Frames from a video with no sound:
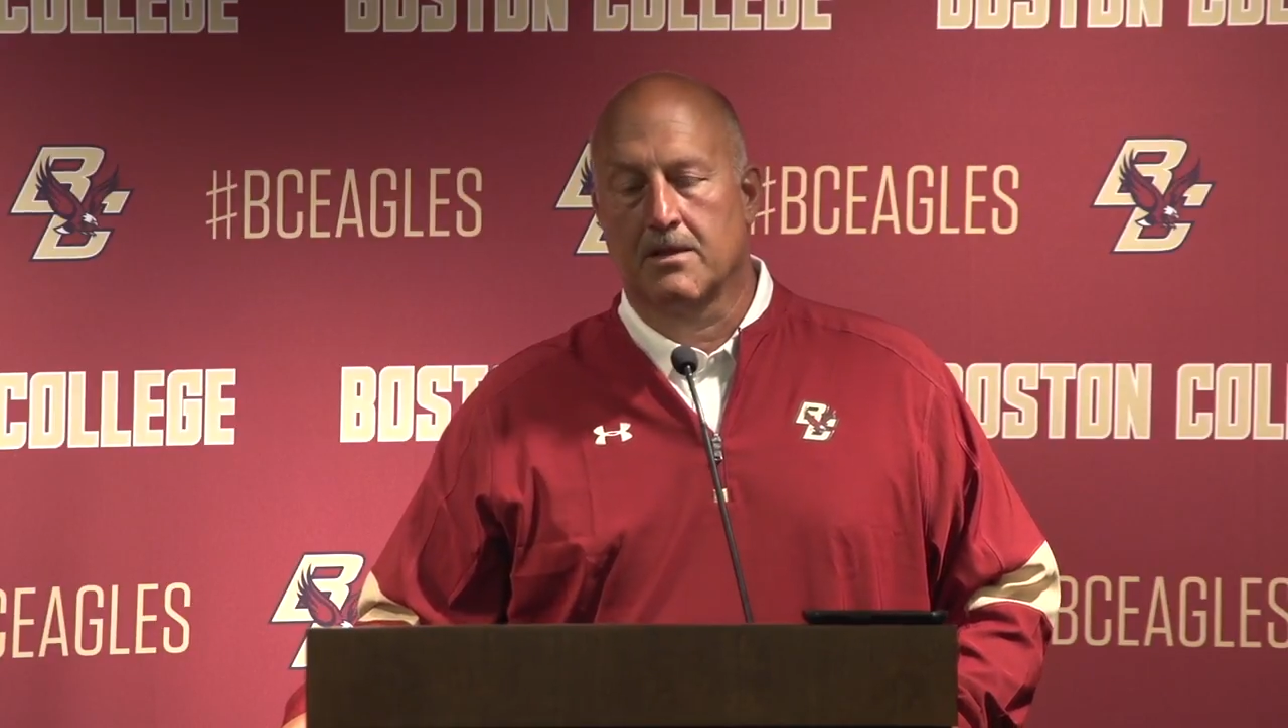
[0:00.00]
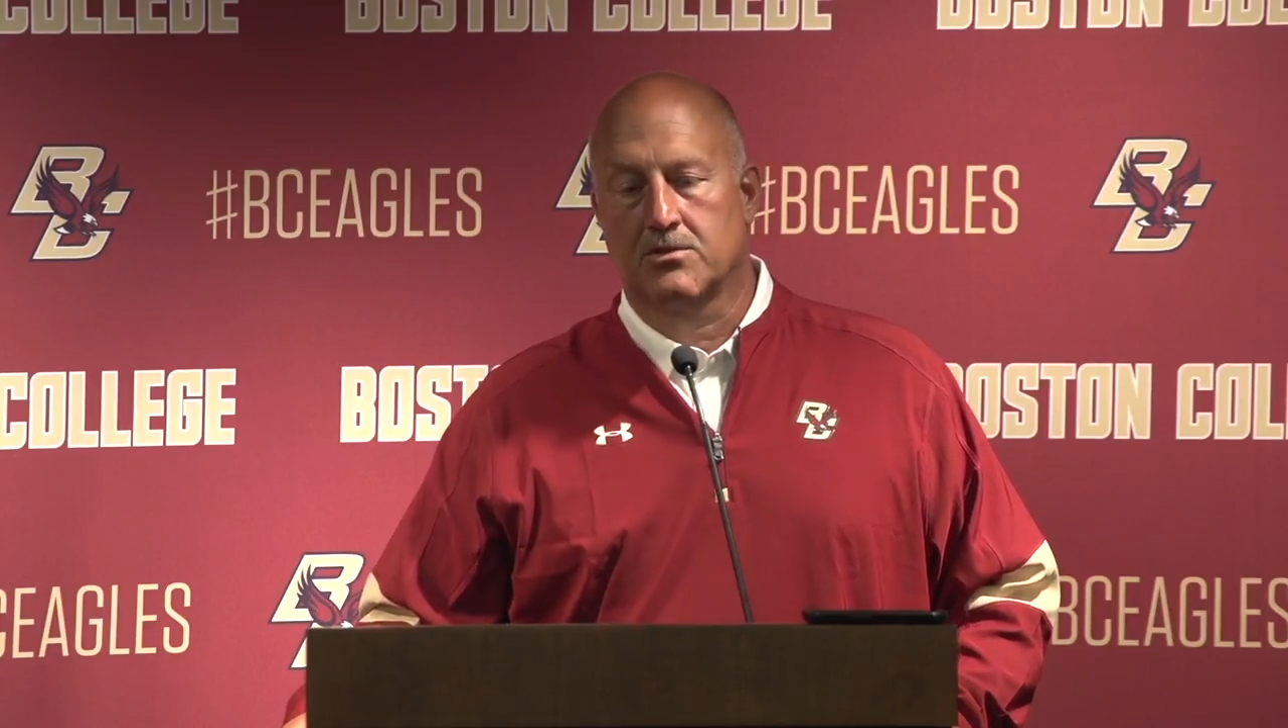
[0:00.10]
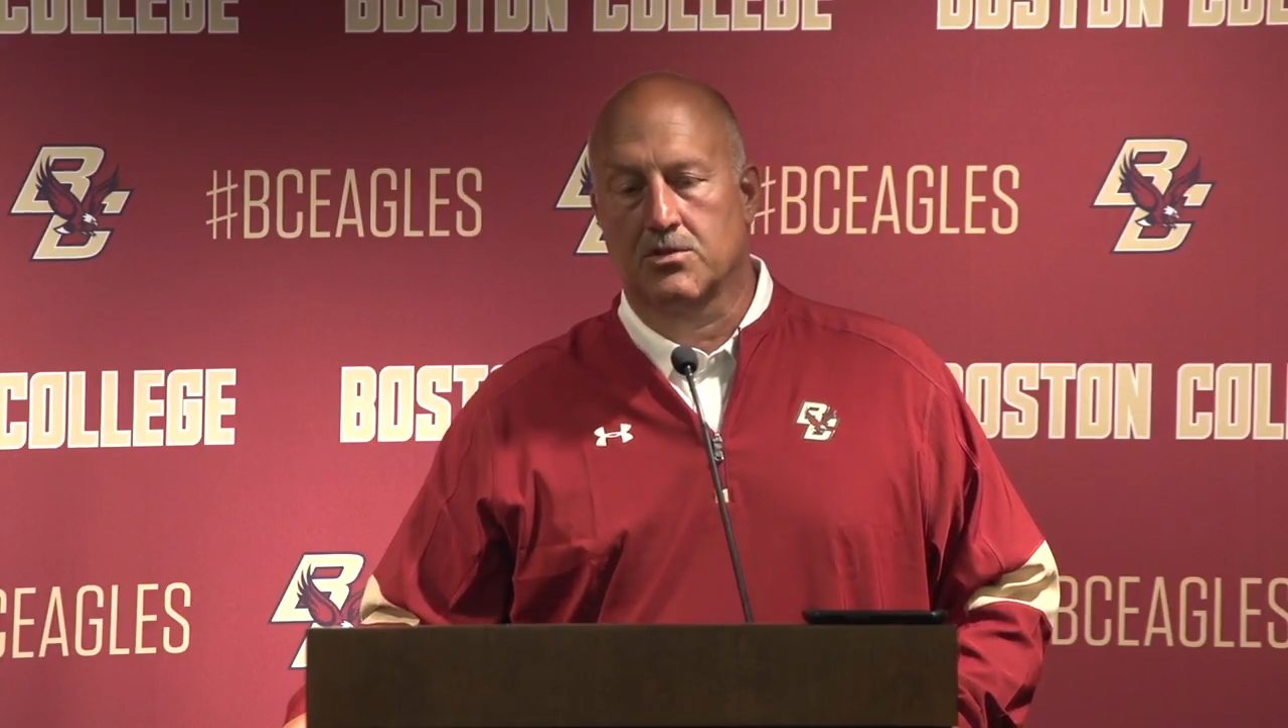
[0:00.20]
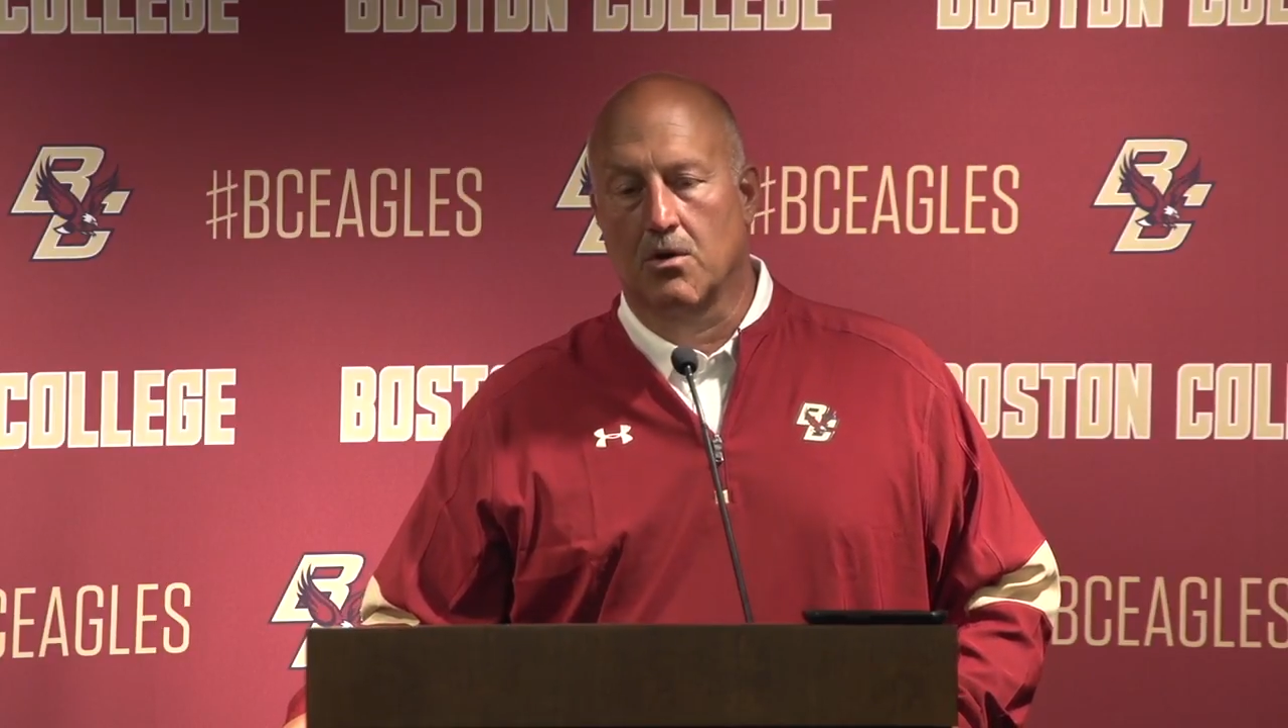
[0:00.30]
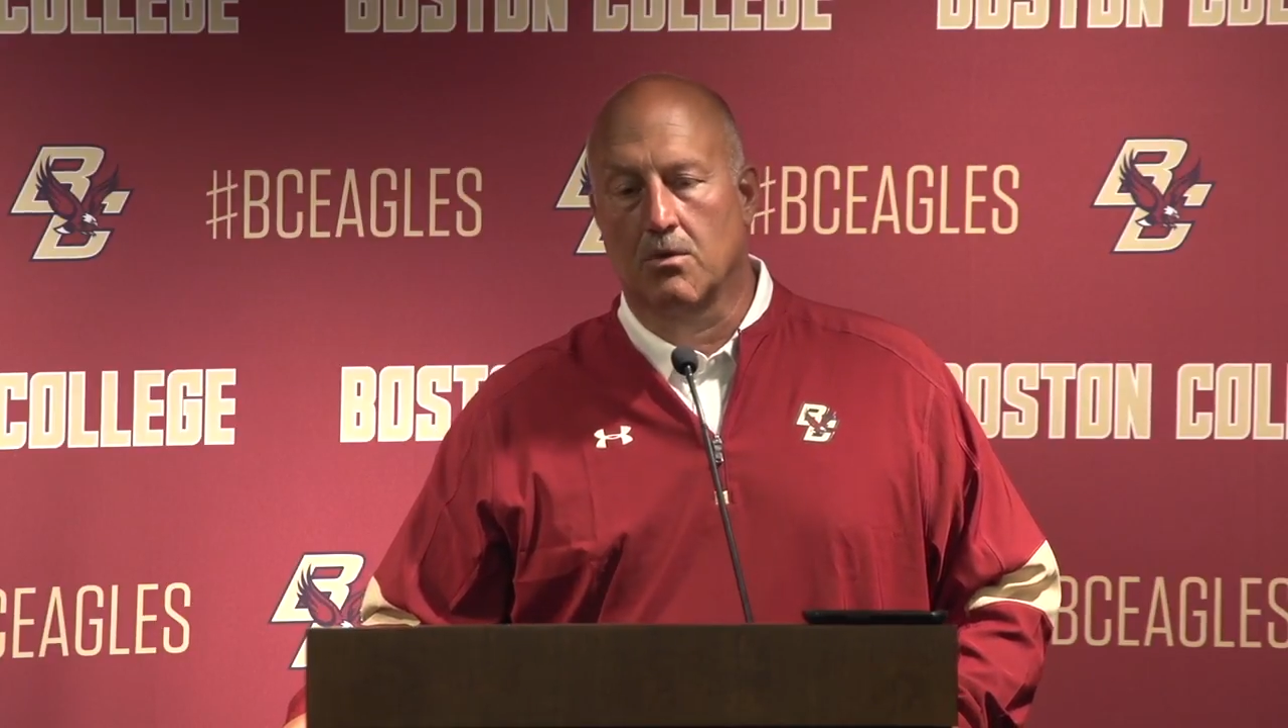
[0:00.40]

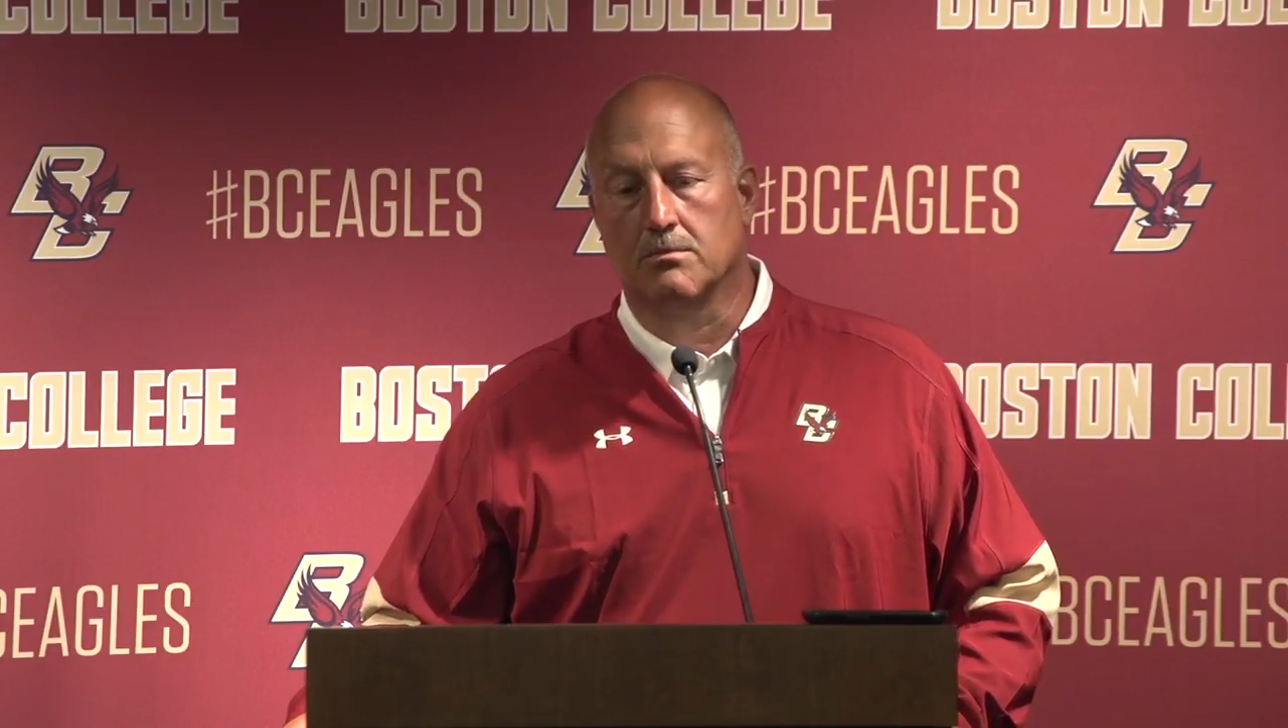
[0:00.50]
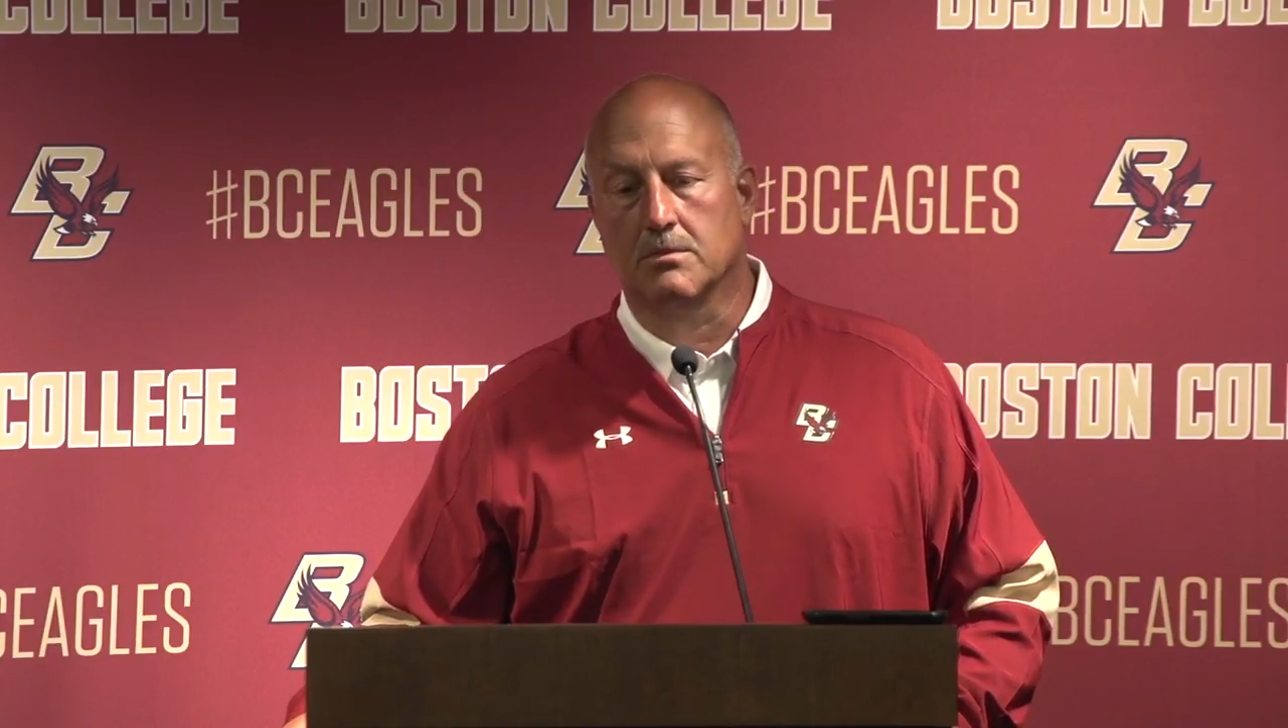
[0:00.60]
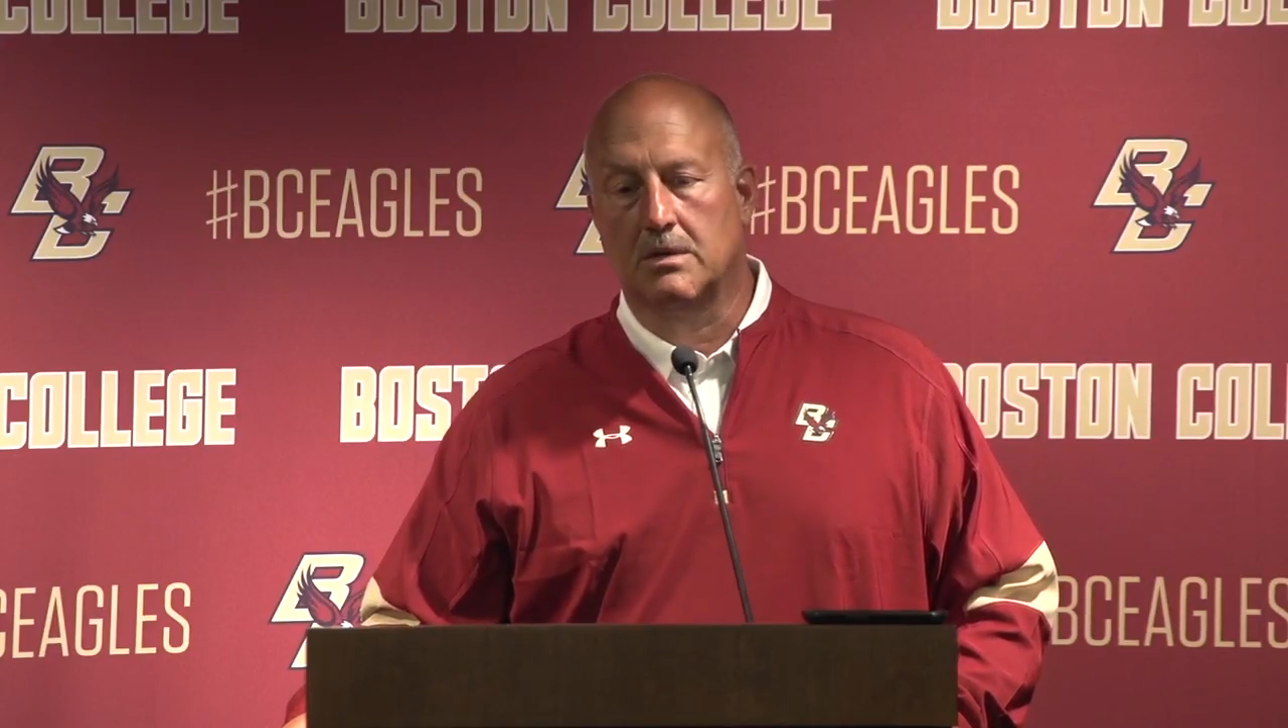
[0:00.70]
so